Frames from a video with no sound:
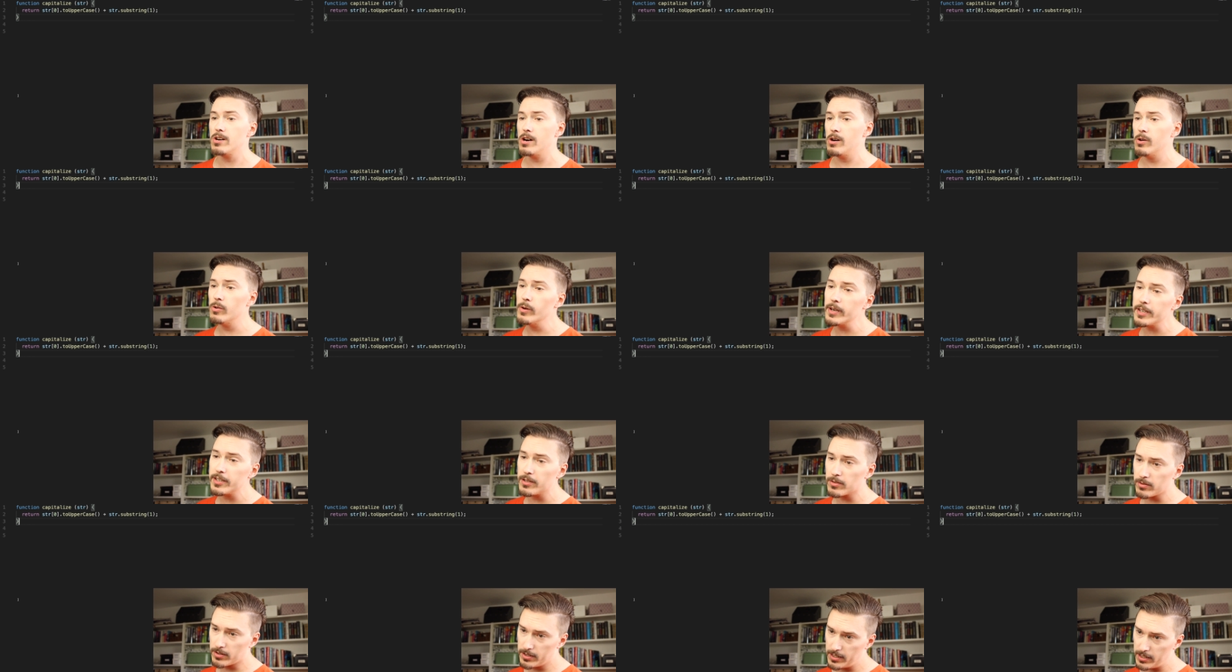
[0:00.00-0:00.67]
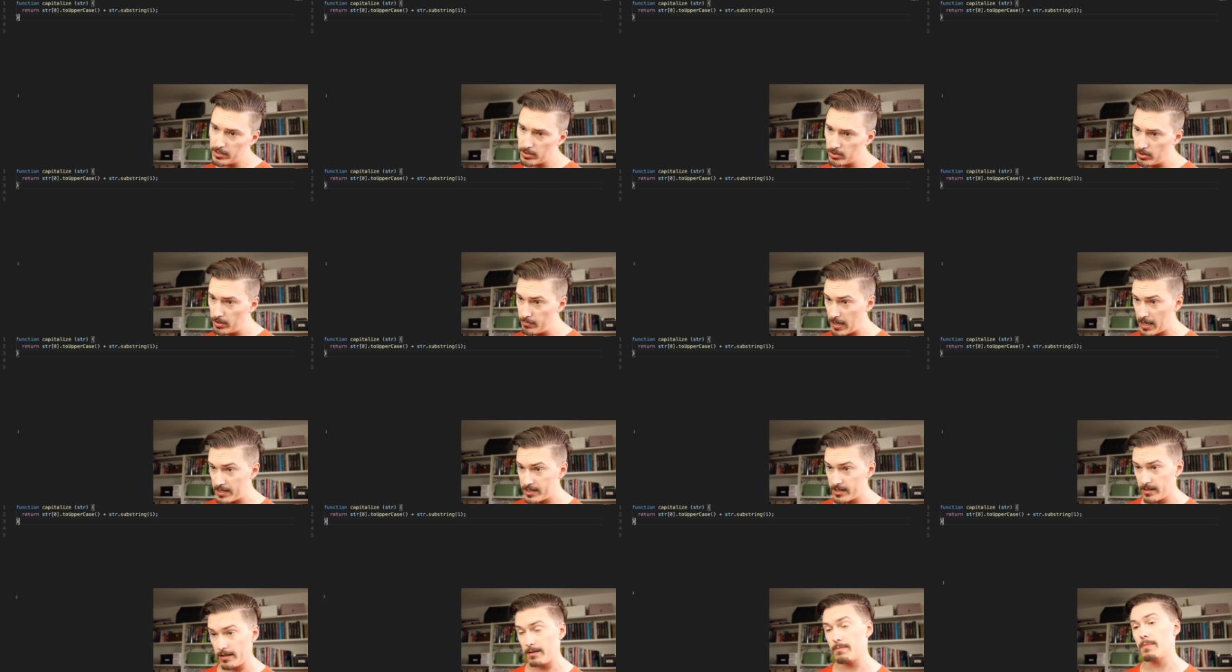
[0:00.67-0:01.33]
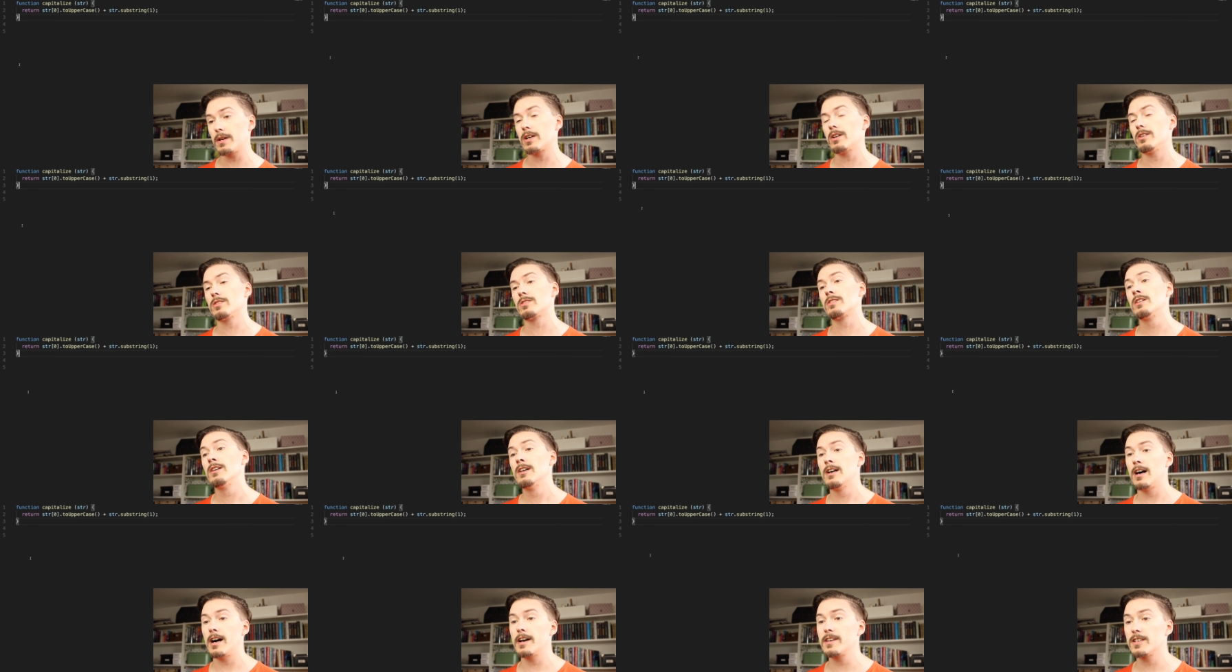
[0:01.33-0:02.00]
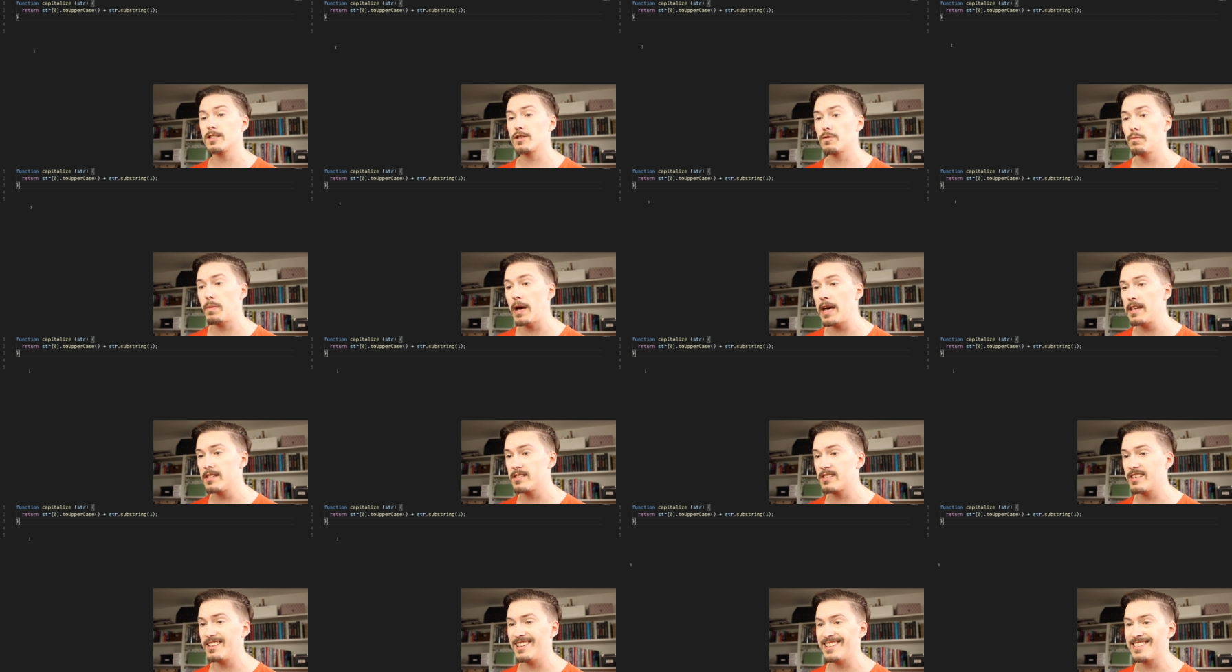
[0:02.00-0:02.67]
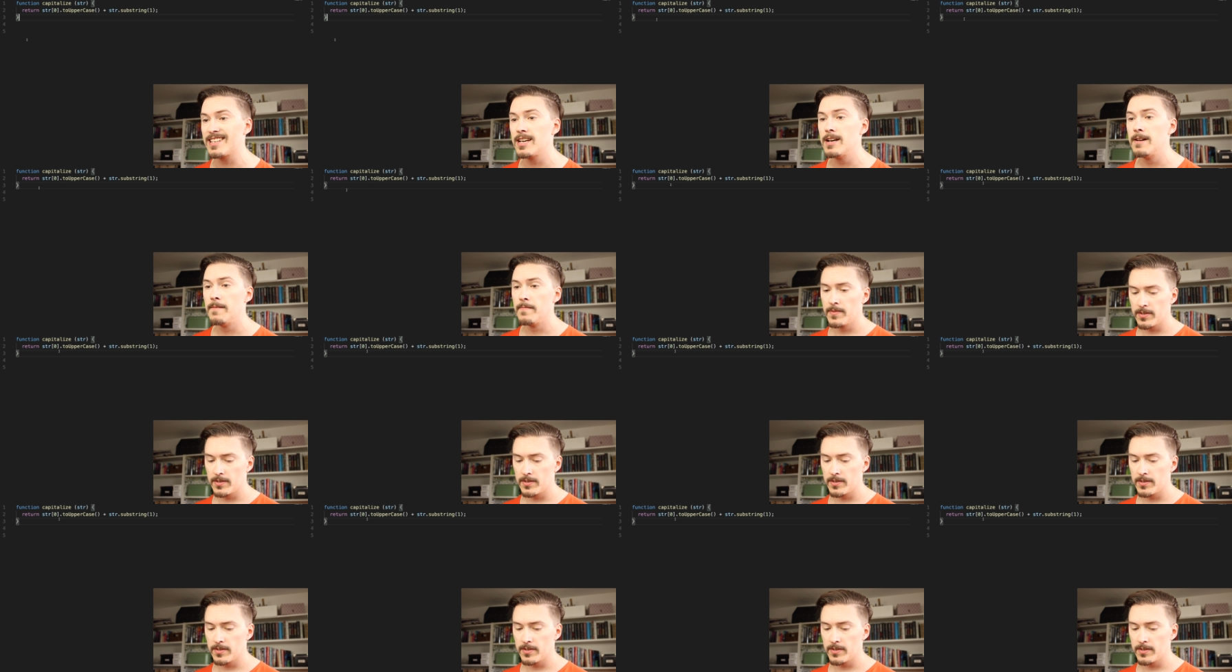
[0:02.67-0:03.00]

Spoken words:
Oh, we don't need to imagine it because I just pasted it.